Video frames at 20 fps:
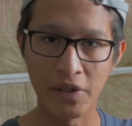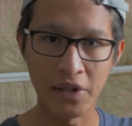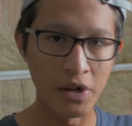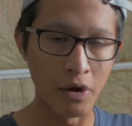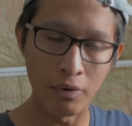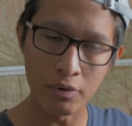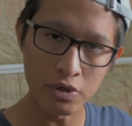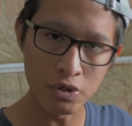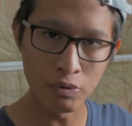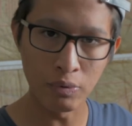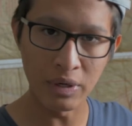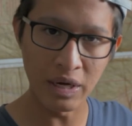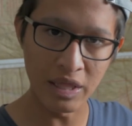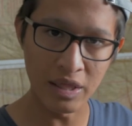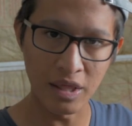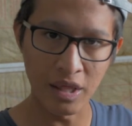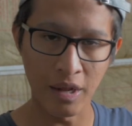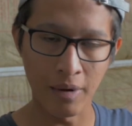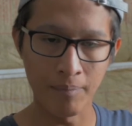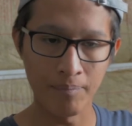They don't do
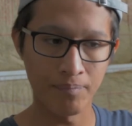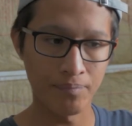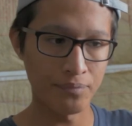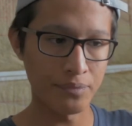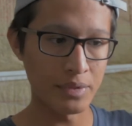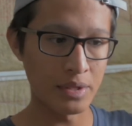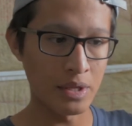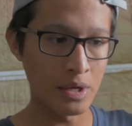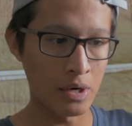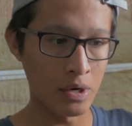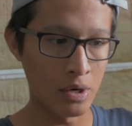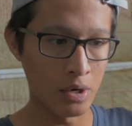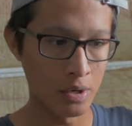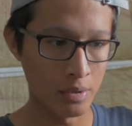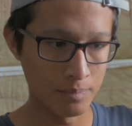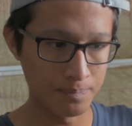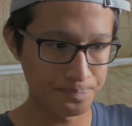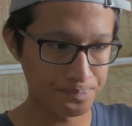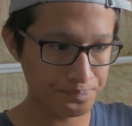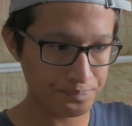anything.
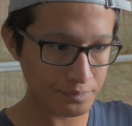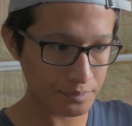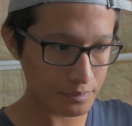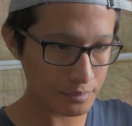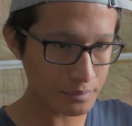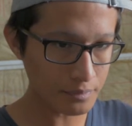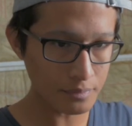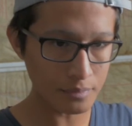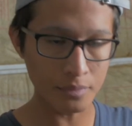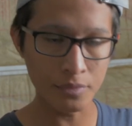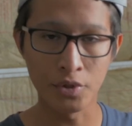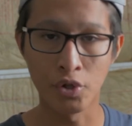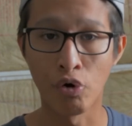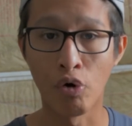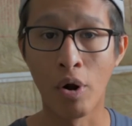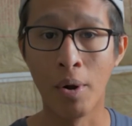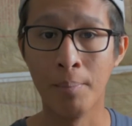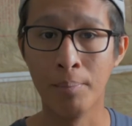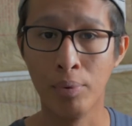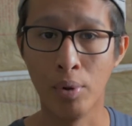They're
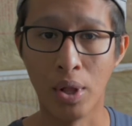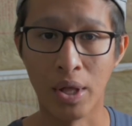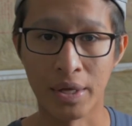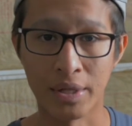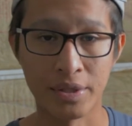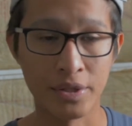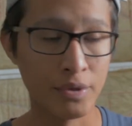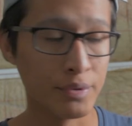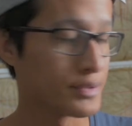unplugged.